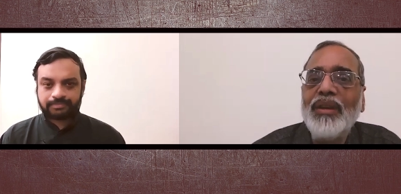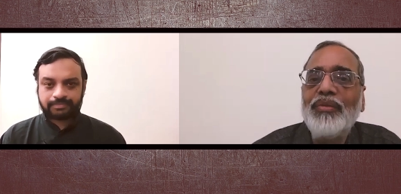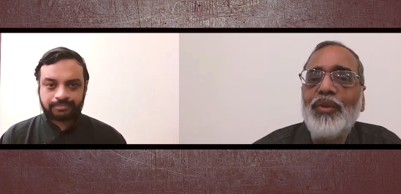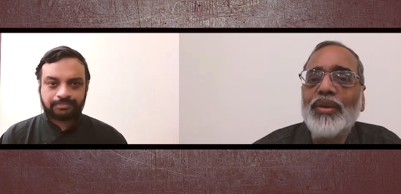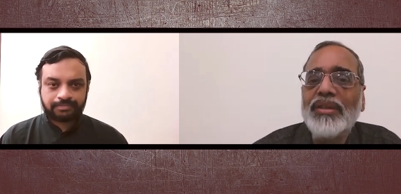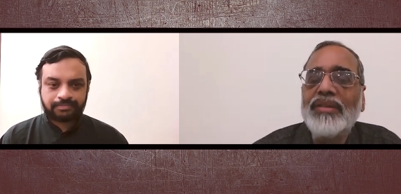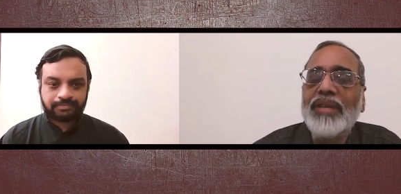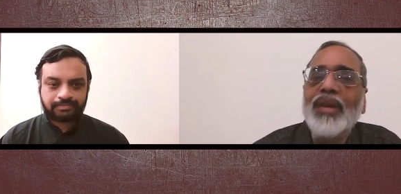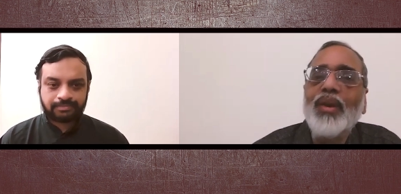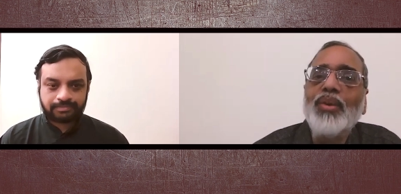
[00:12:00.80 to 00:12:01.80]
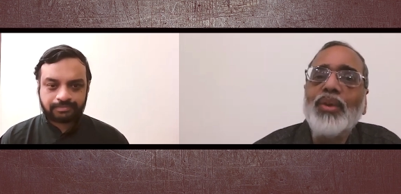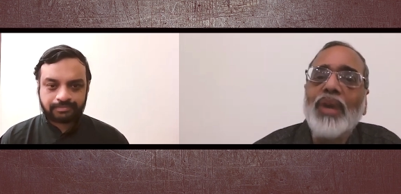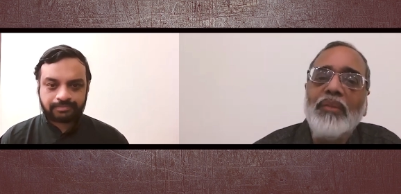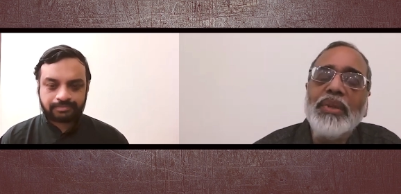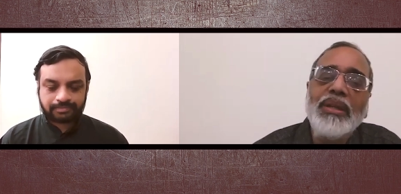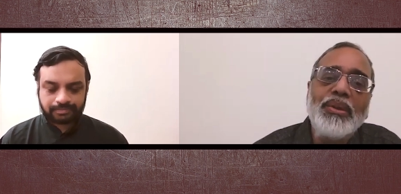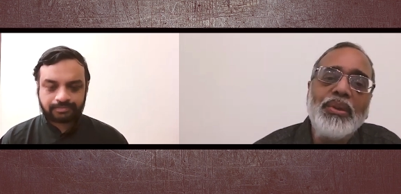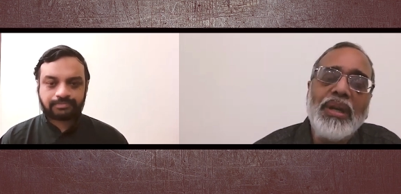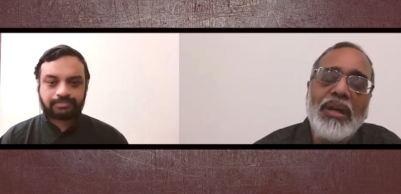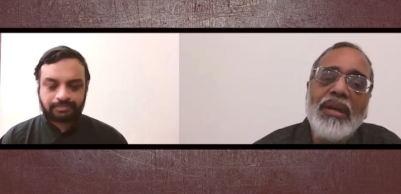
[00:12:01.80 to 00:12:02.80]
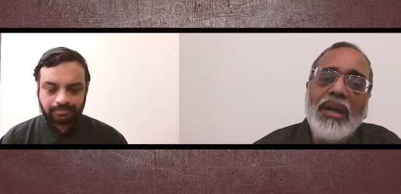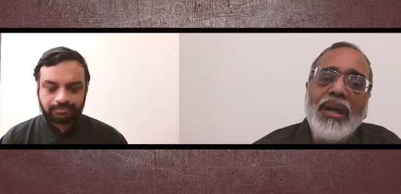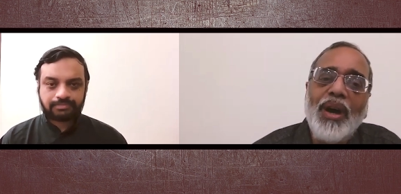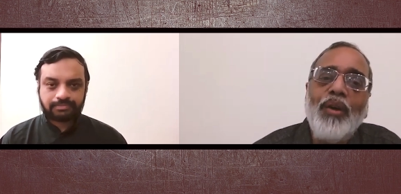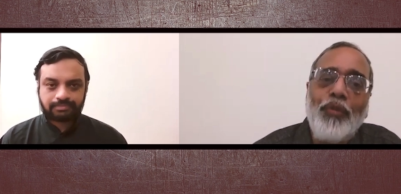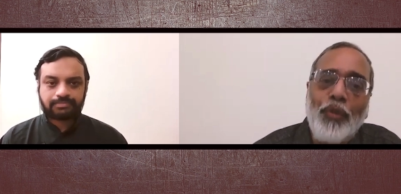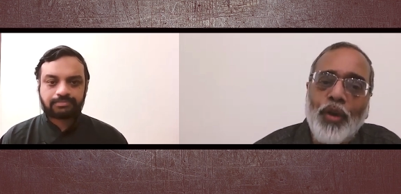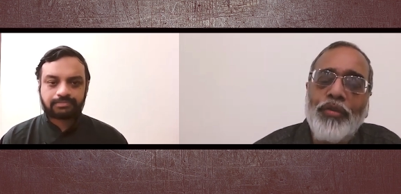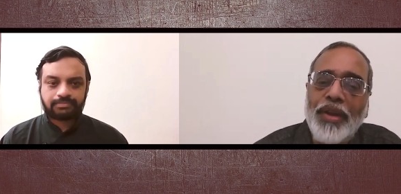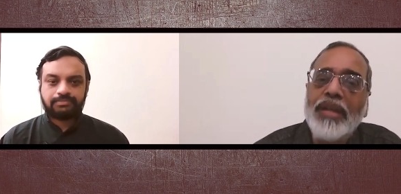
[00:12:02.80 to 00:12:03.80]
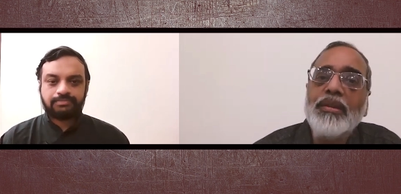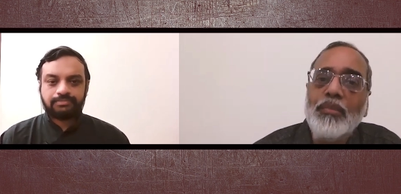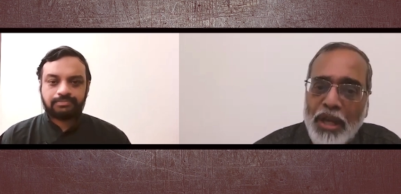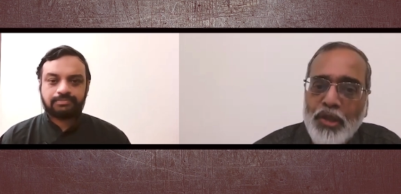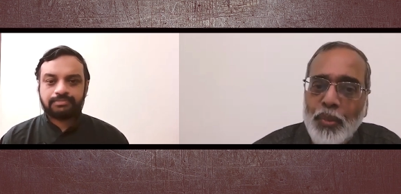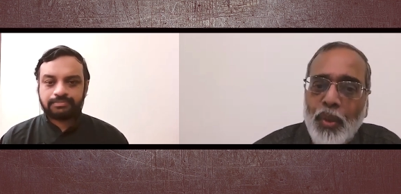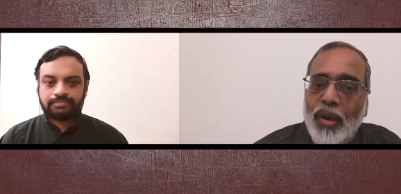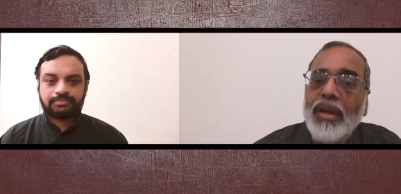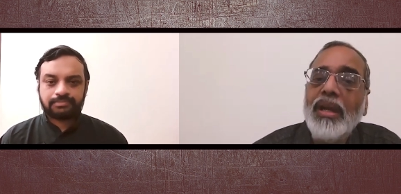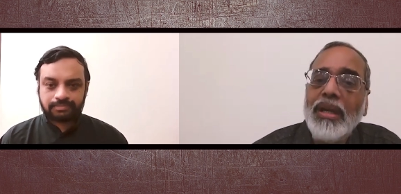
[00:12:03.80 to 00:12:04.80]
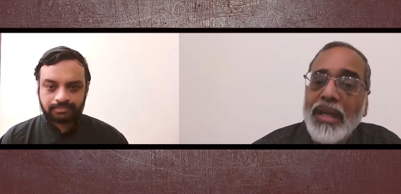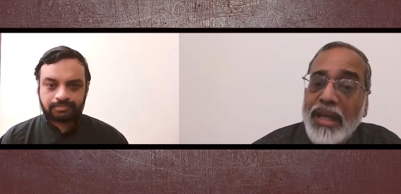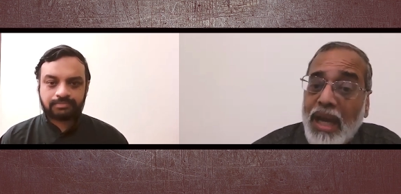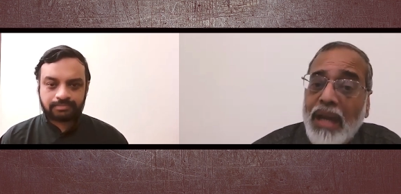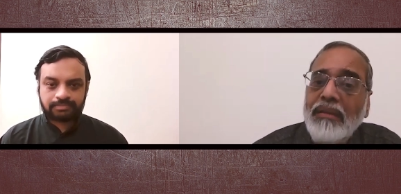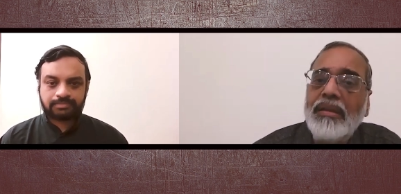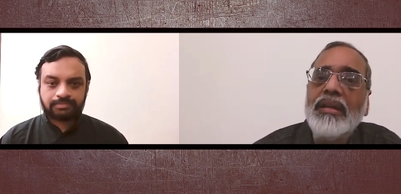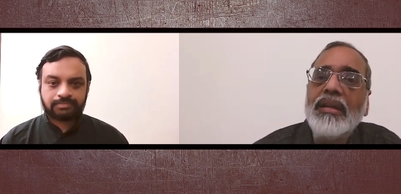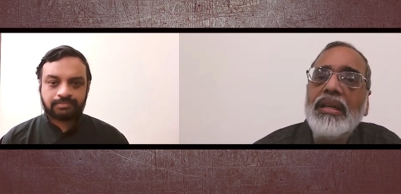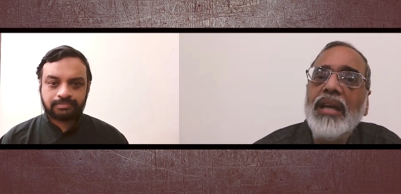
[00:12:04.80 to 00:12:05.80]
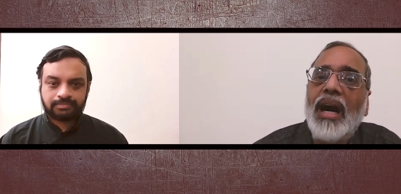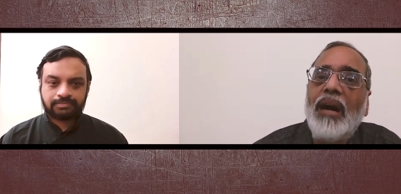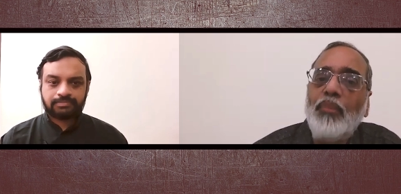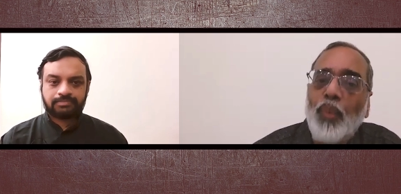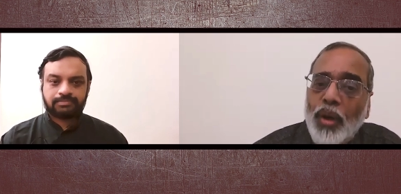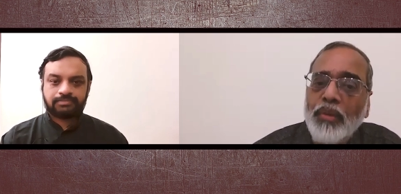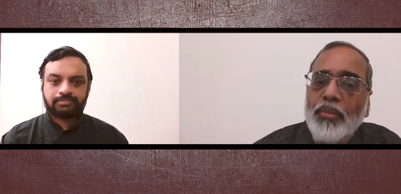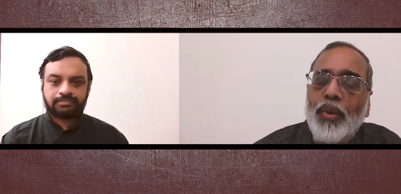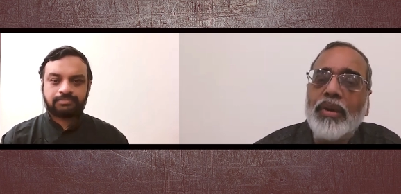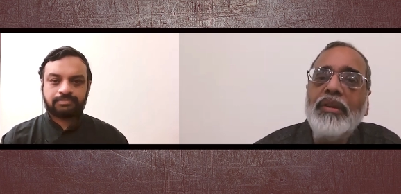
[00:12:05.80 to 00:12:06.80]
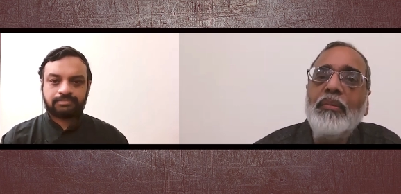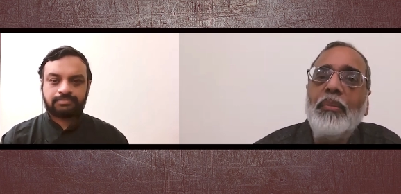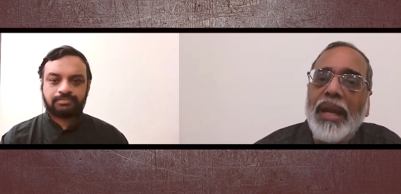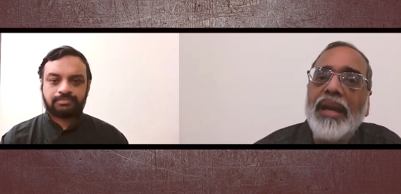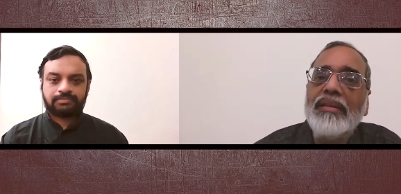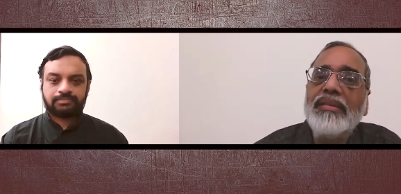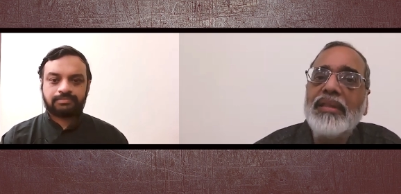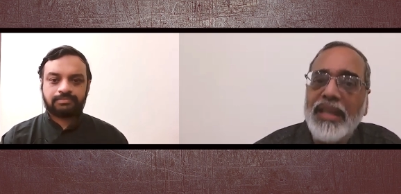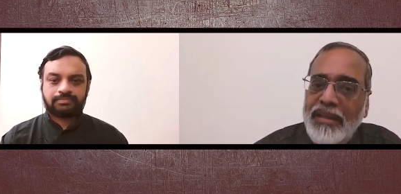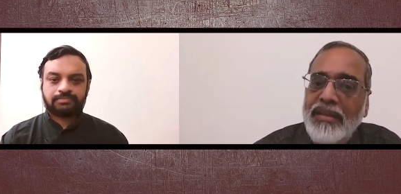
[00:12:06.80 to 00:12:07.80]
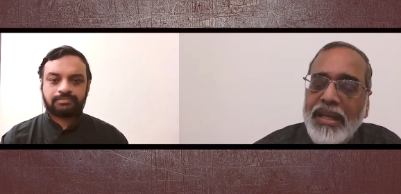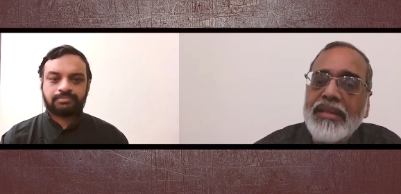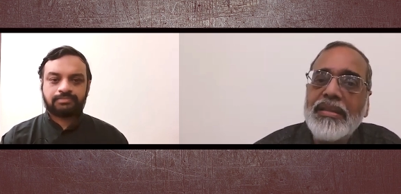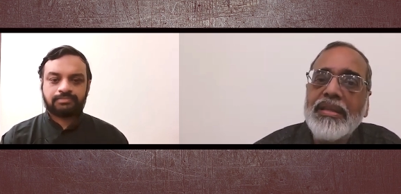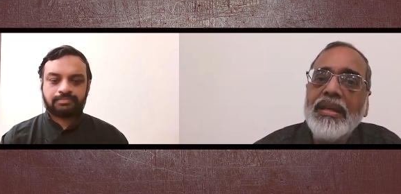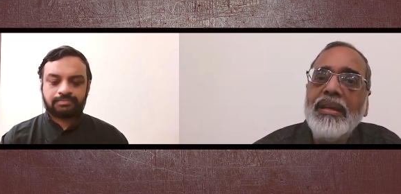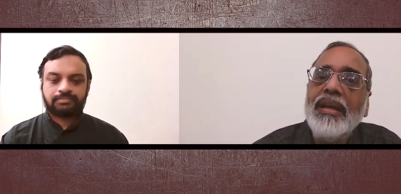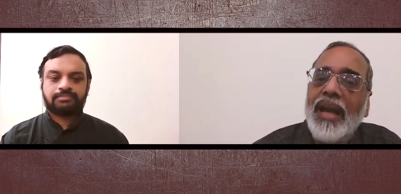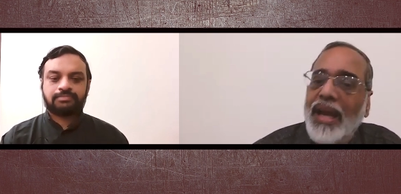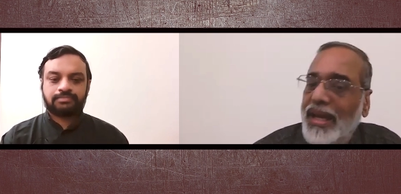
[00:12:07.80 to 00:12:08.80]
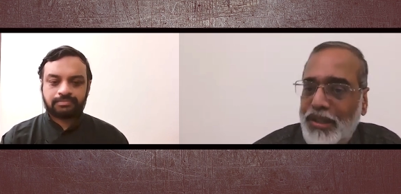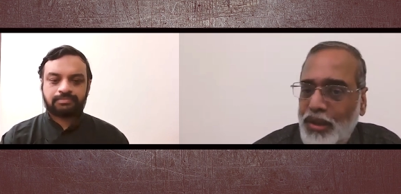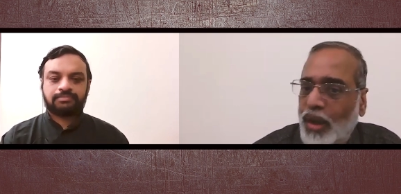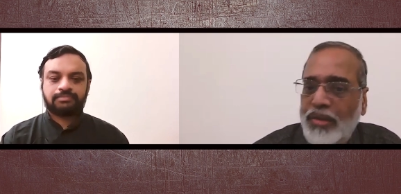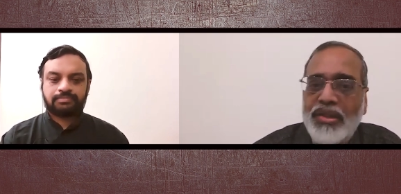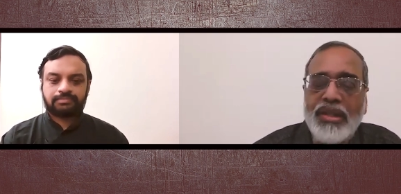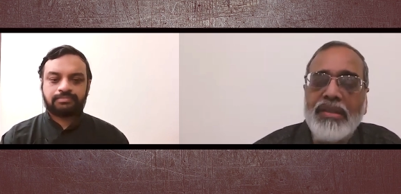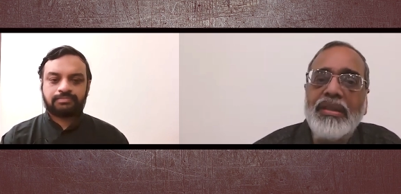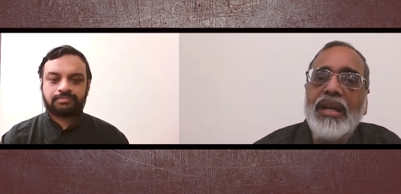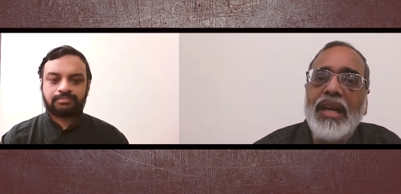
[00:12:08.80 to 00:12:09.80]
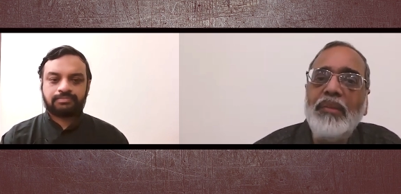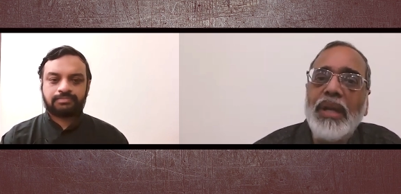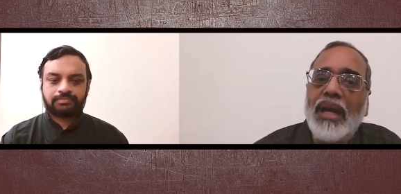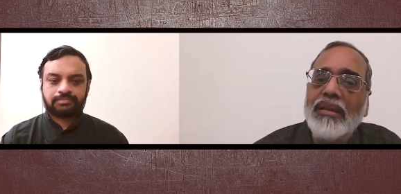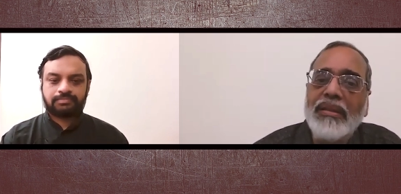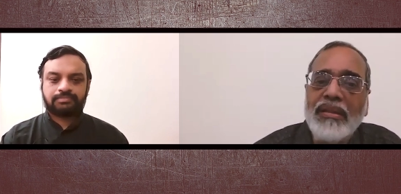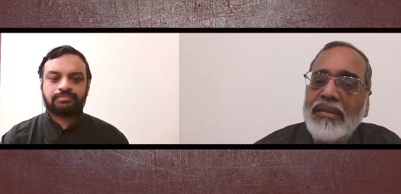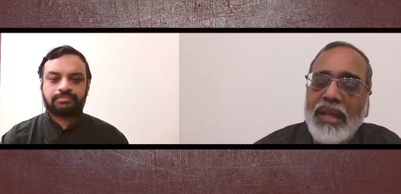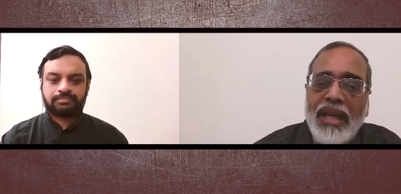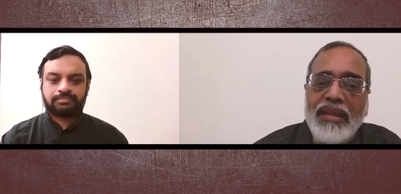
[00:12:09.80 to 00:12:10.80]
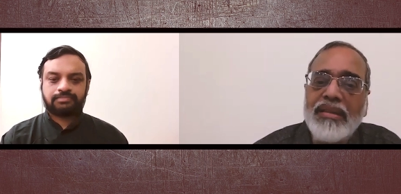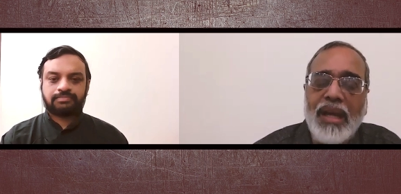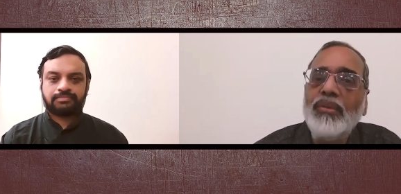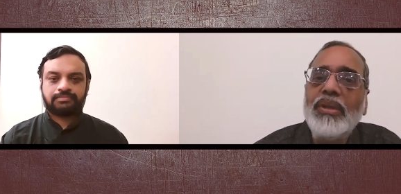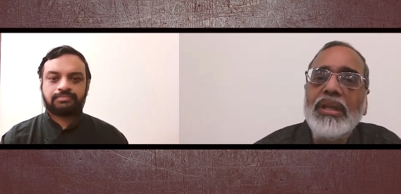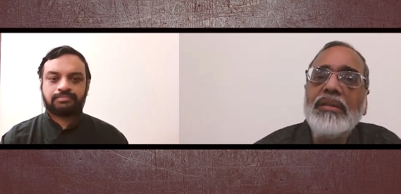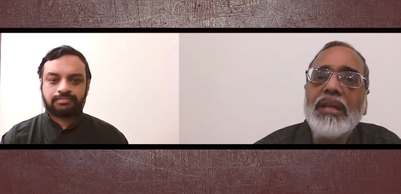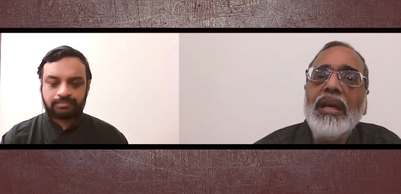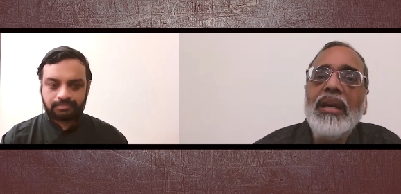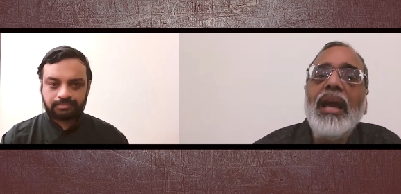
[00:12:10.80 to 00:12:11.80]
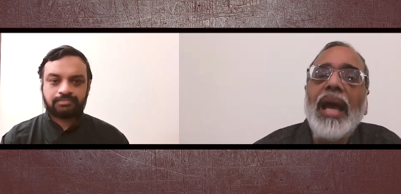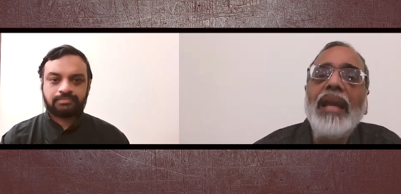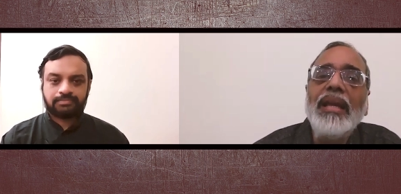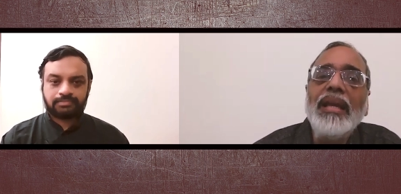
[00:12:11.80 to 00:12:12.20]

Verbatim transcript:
Speaker 1: forces are going to come into the uh, forefront much more. Iran, Turkey are more important players in this. It's not just the Emiratis and the Saudis. And